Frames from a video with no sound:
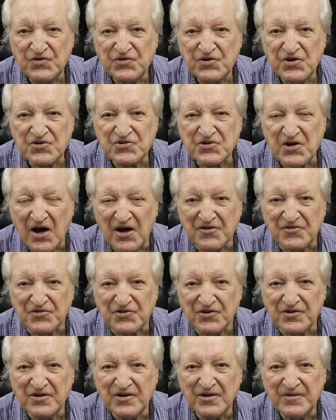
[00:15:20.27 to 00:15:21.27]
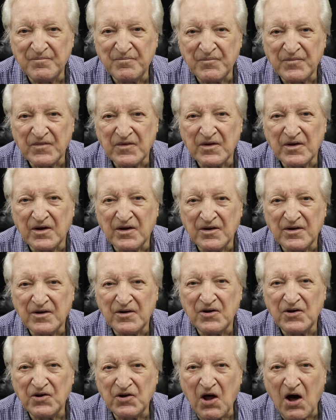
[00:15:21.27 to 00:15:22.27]
Just to answer,
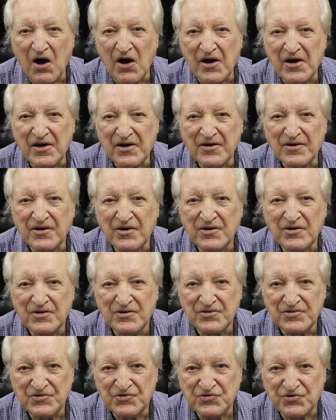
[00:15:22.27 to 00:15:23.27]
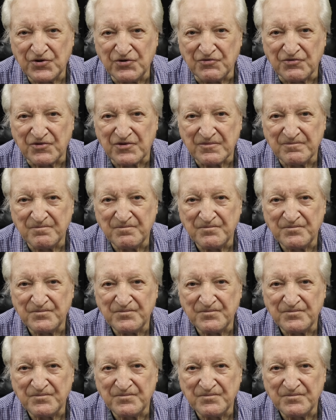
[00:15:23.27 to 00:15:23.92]
lie, truth.